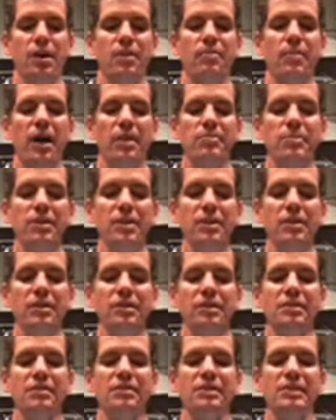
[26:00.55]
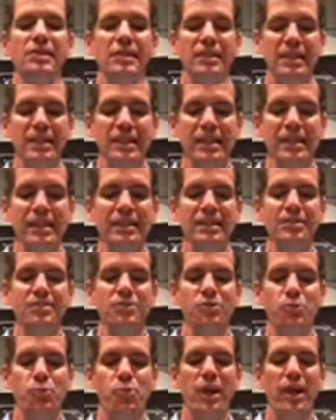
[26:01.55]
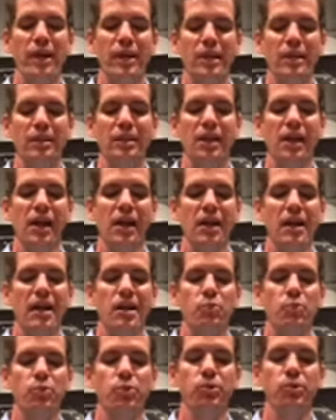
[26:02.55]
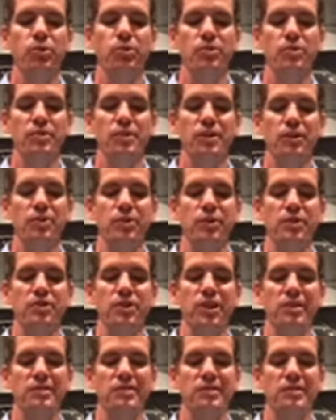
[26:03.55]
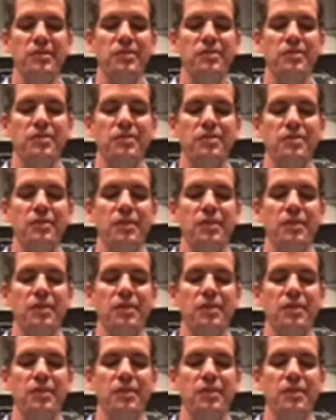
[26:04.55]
By me, kings reign, and rulers decree justice.